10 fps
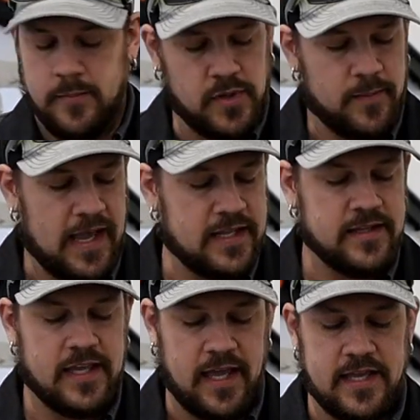put it back in
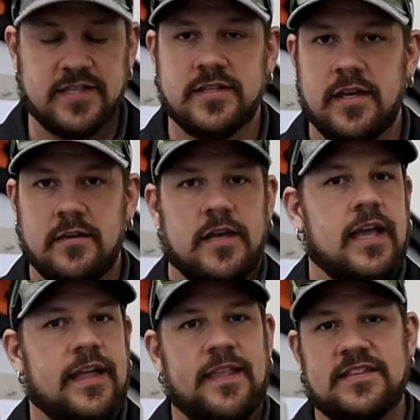the case,
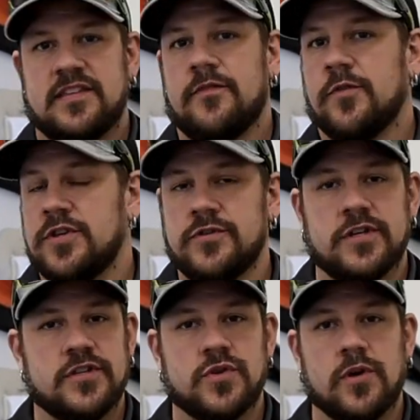and that's it for
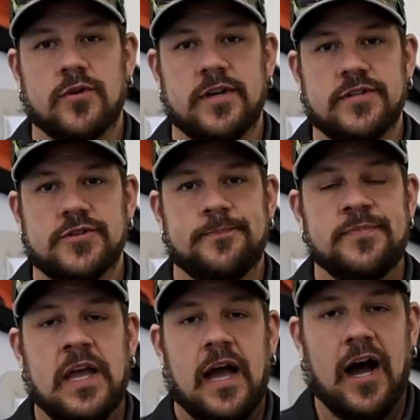using a torque wrench.
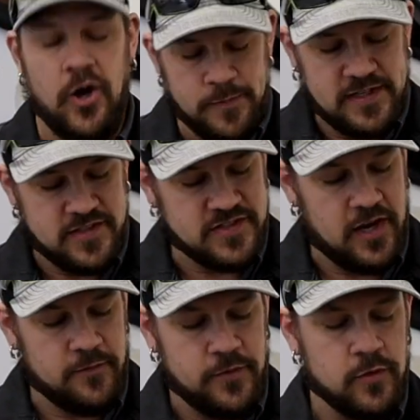I hope this is
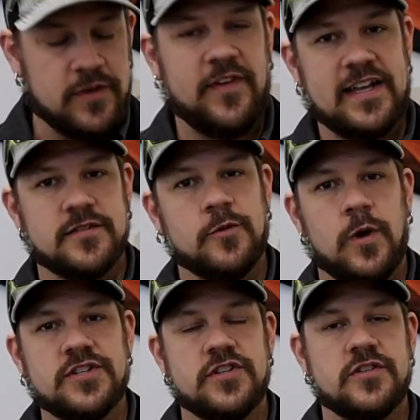helpful. We've had some
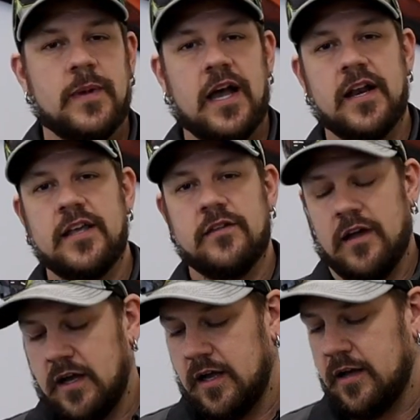questions about it.
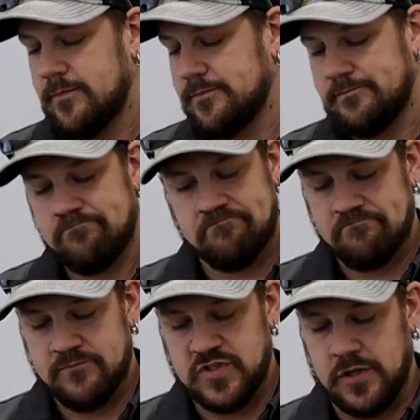
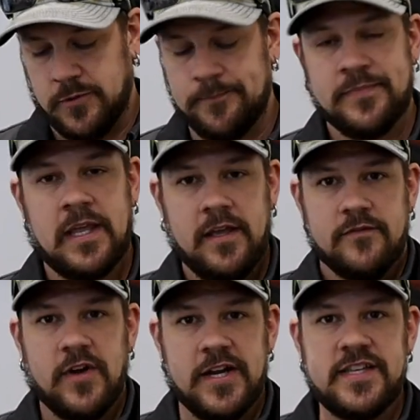So
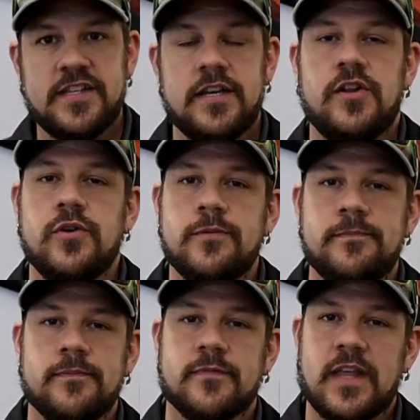very easy to do.
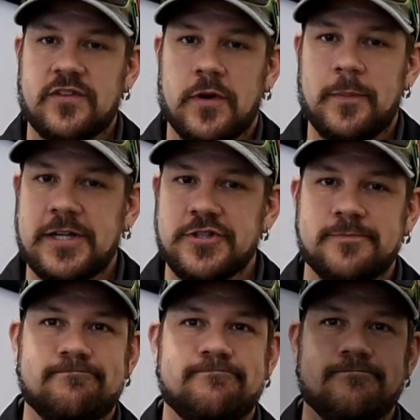Thanks very much.